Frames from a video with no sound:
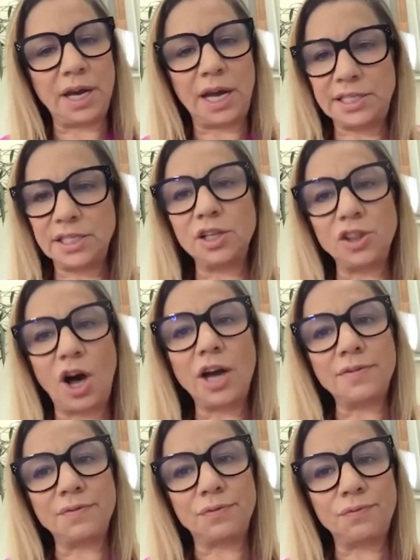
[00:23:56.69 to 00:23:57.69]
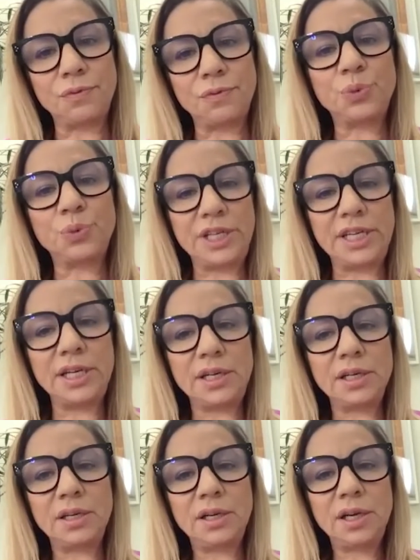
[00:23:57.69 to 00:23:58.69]
I did a lot of
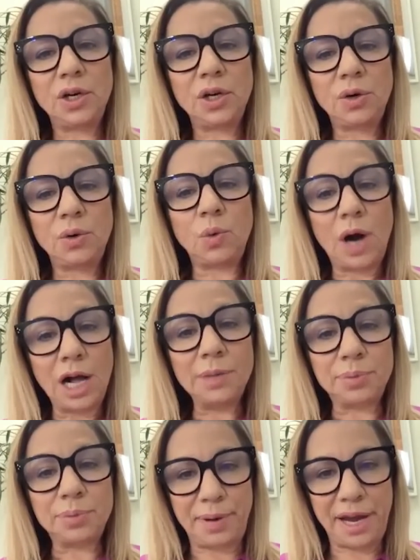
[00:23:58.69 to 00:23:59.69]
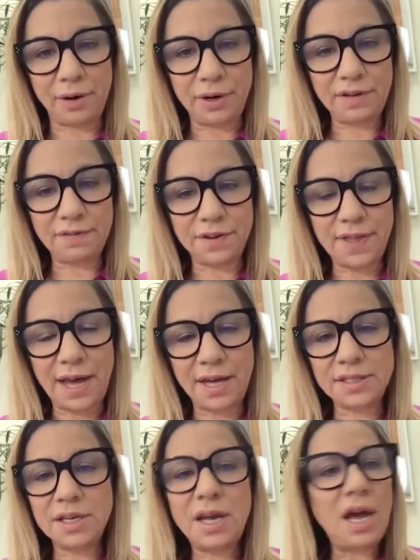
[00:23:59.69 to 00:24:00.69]
reading while preparing for
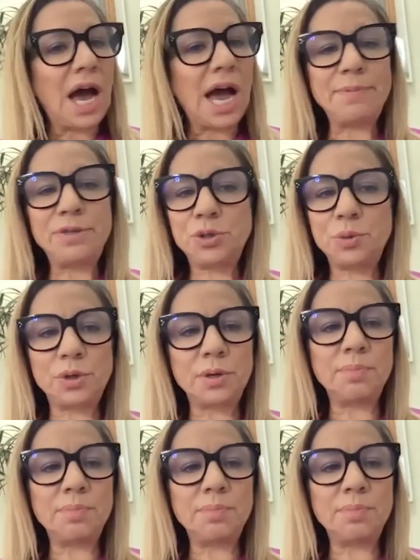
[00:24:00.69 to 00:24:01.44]
that. I'm sure